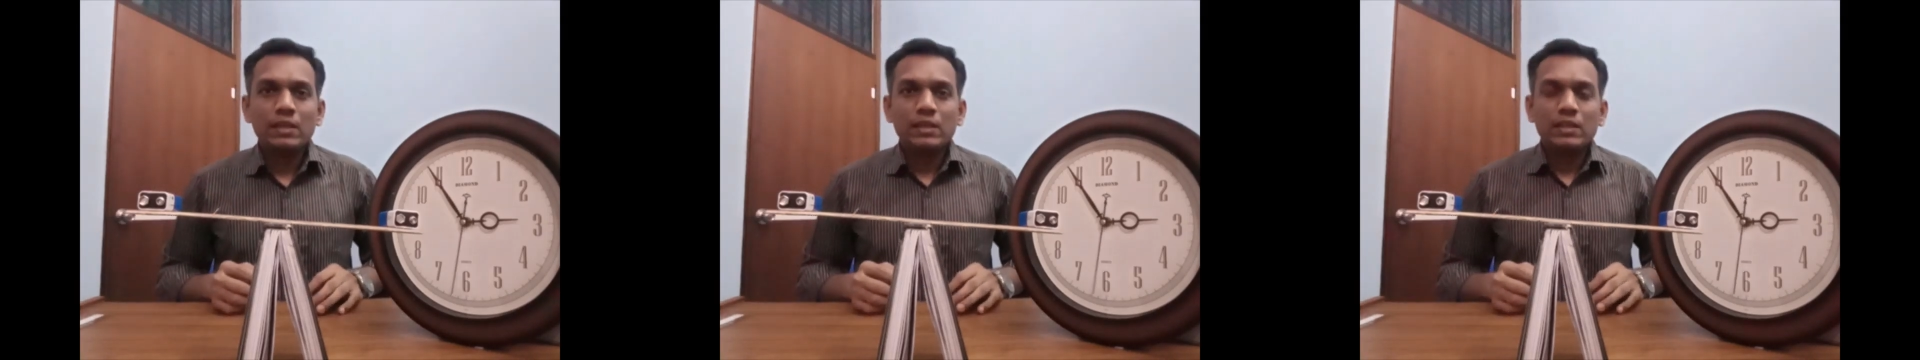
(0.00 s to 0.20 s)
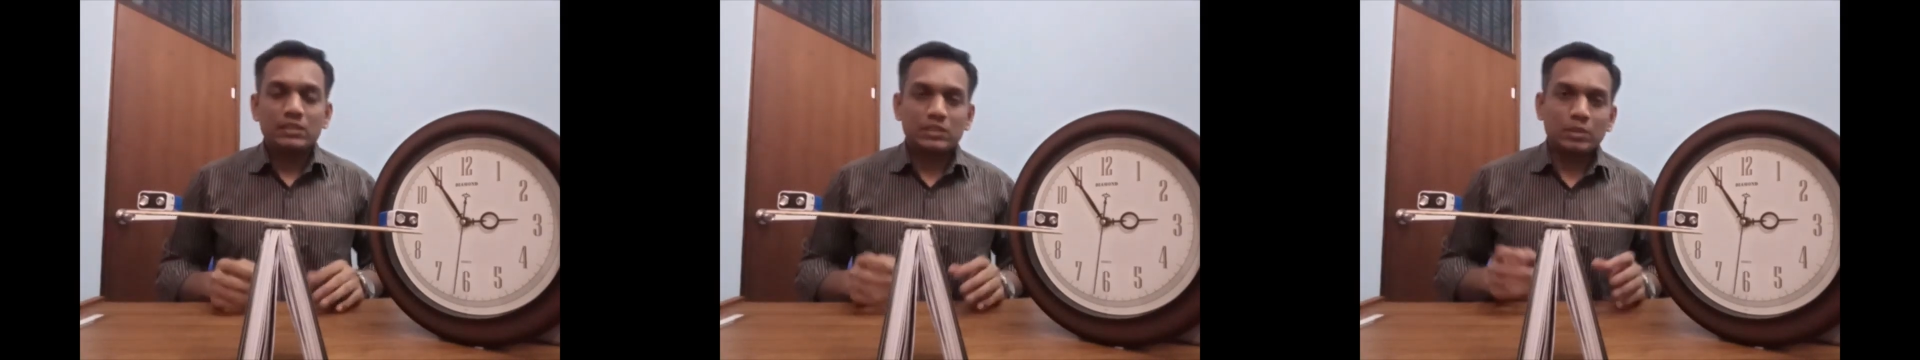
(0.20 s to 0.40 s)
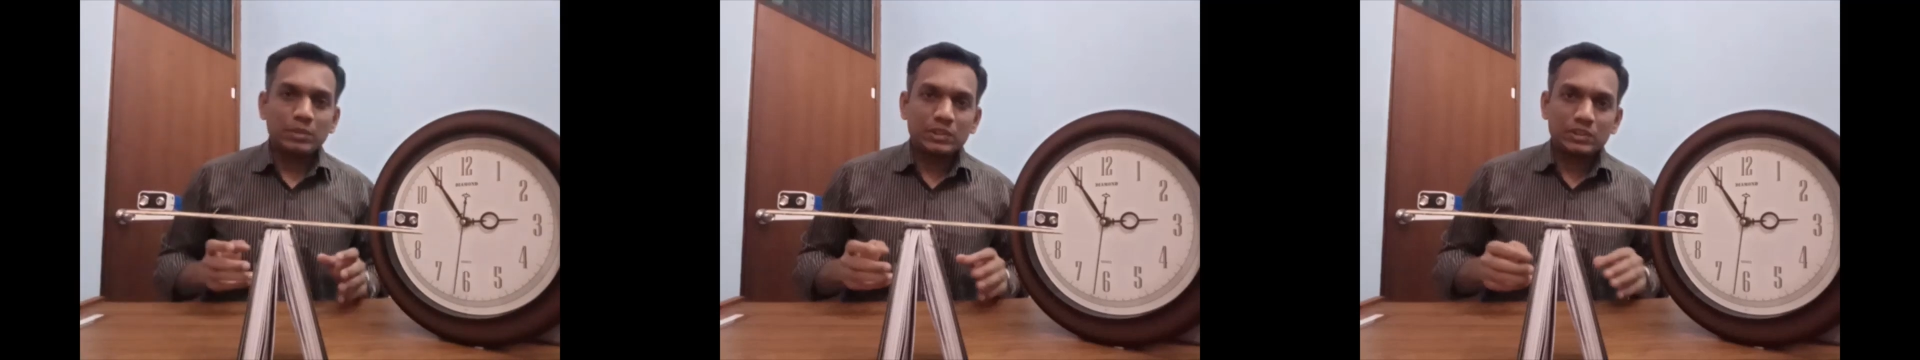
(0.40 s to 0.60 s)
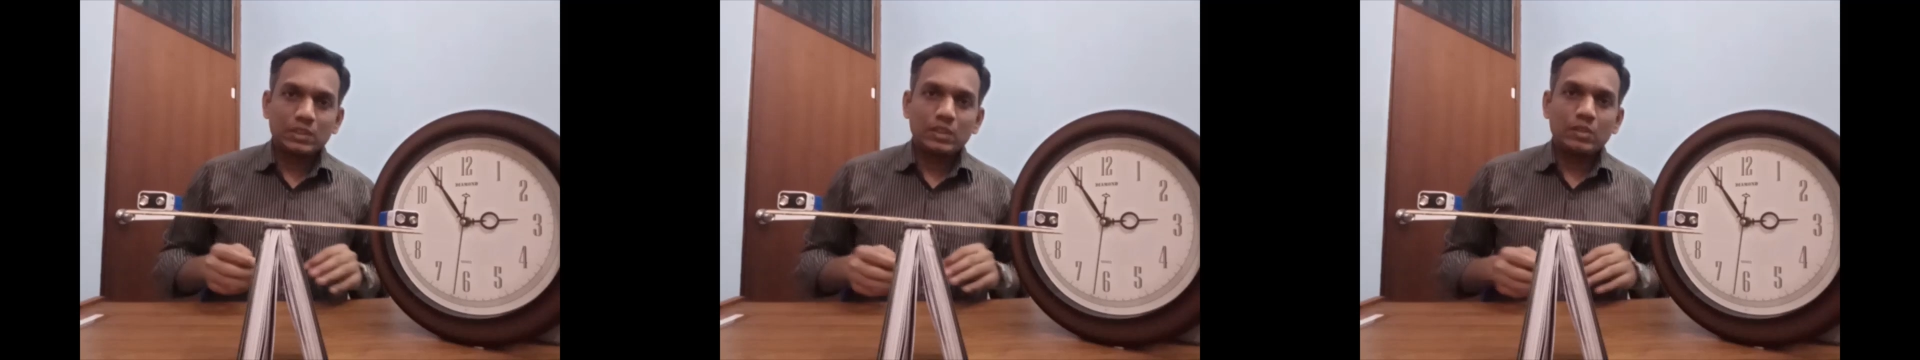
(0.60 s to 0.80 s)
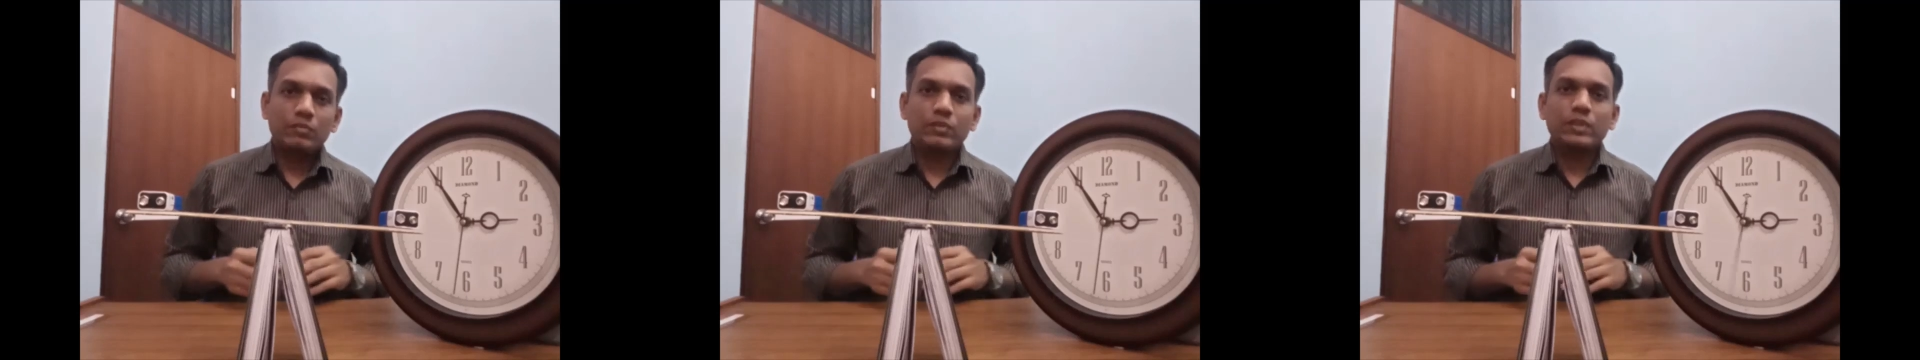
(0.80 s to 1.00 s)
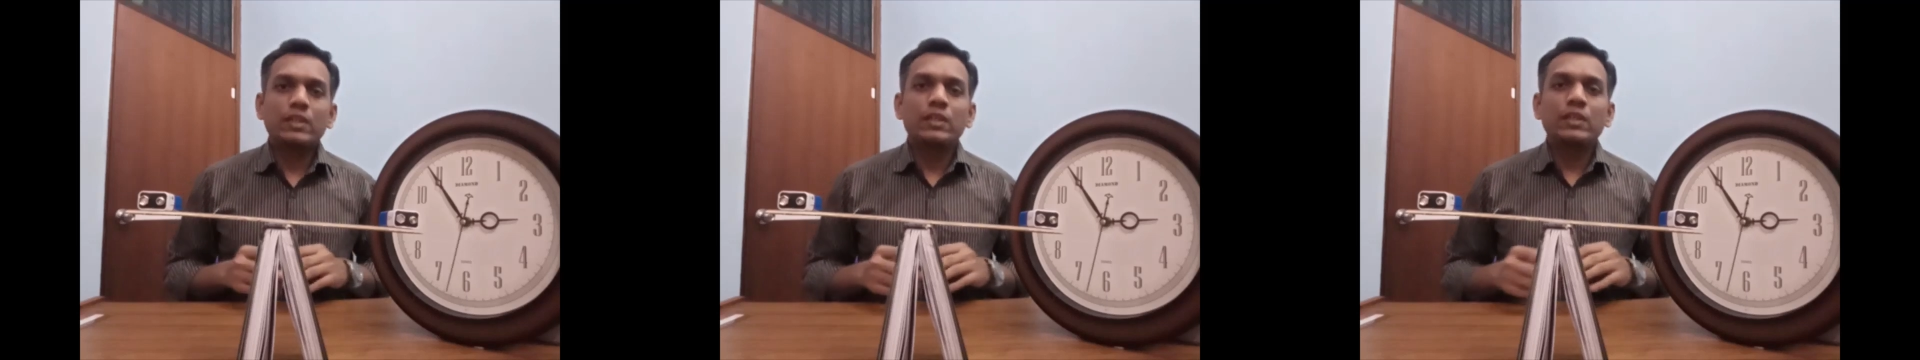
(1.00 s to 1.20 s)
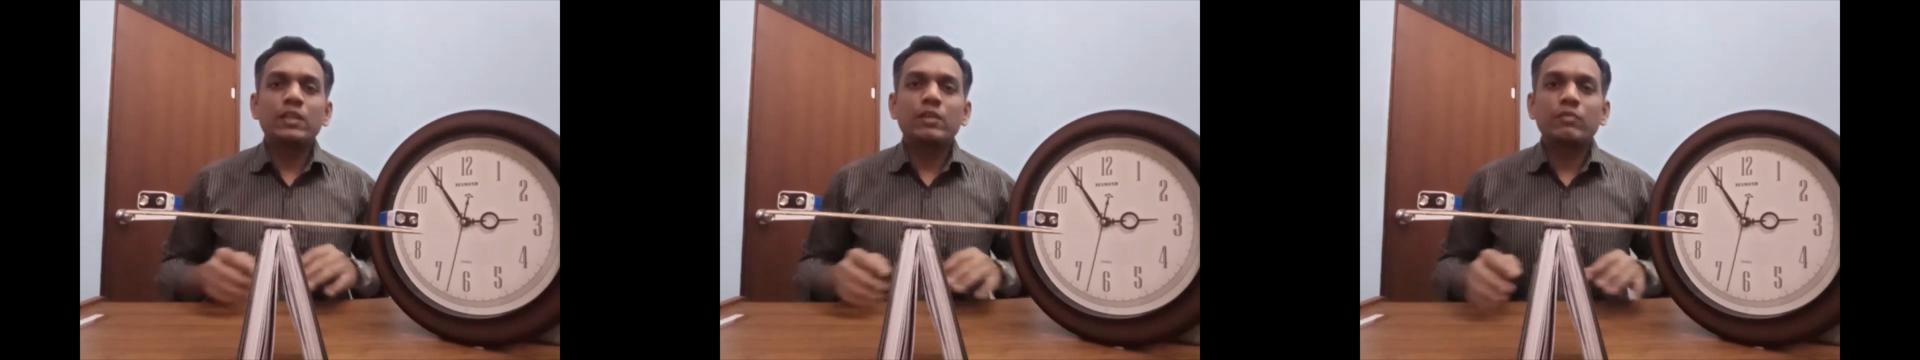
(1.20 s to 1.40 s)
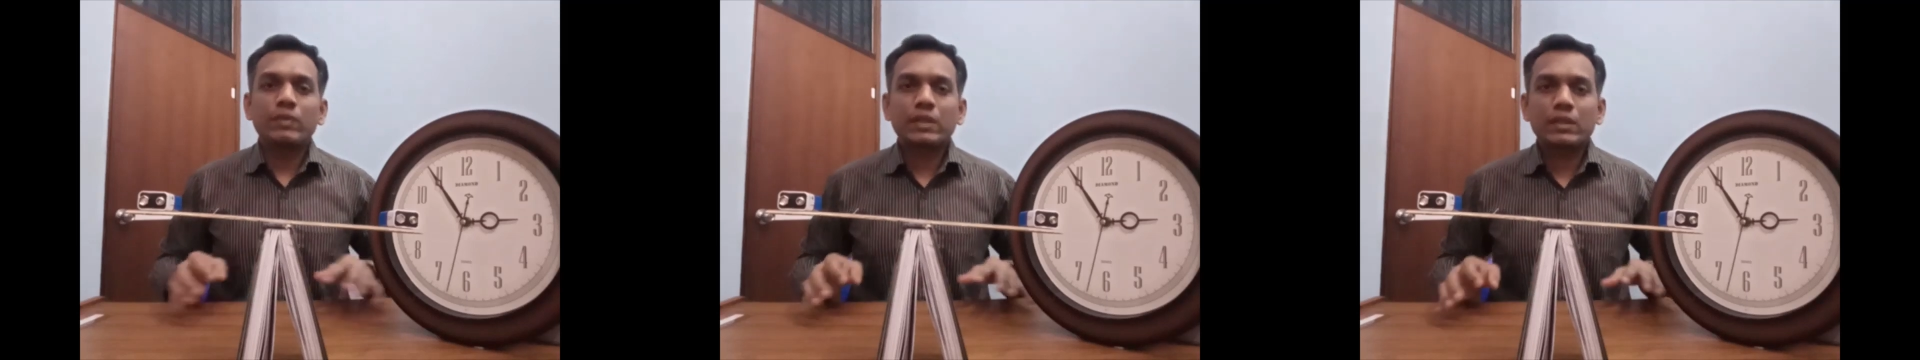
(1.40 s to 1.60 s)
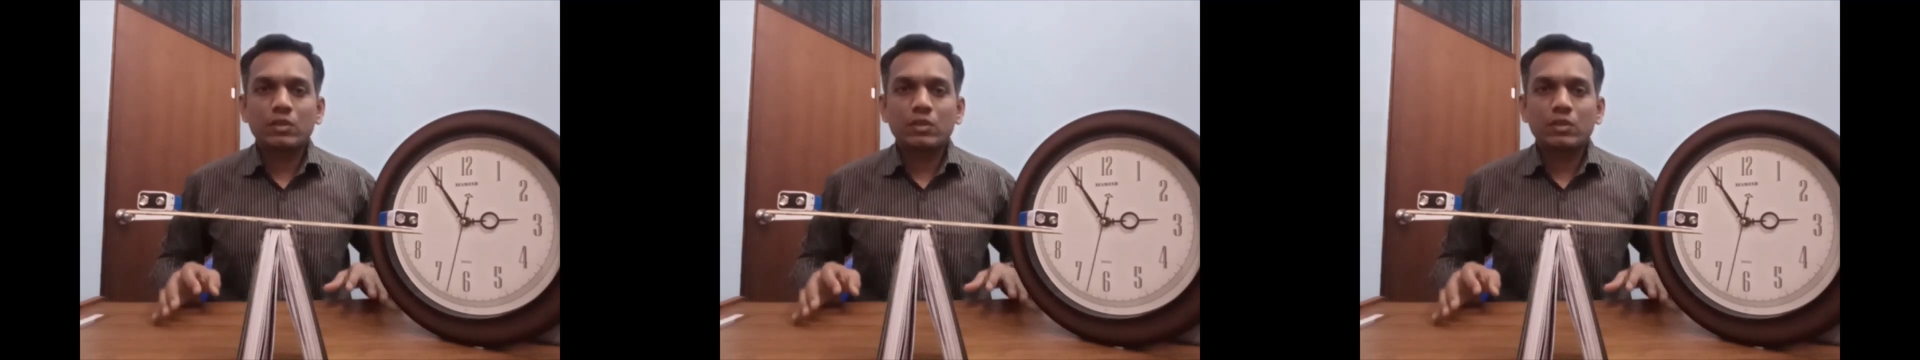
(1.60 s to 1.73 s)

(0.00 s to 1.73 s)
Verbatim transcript: is a measure of turning effect